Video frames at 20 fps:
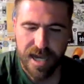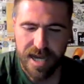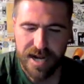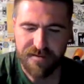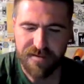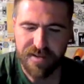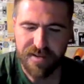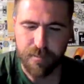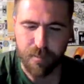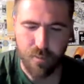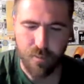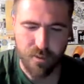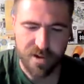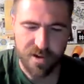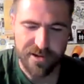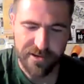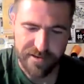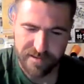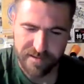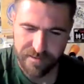And I feel like
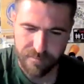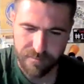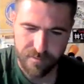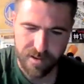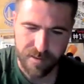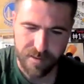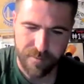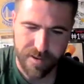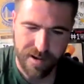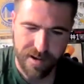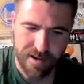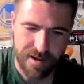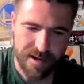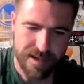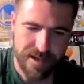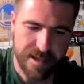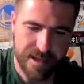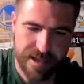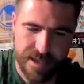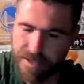Bridges can play better.
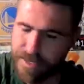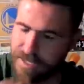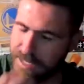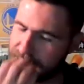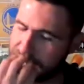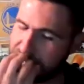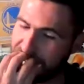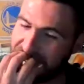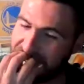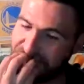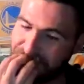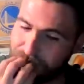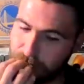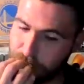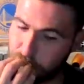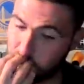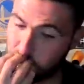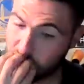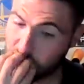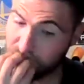And he's got to be
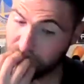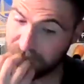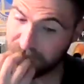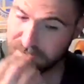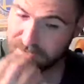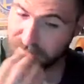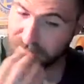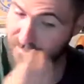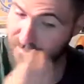more aggressive.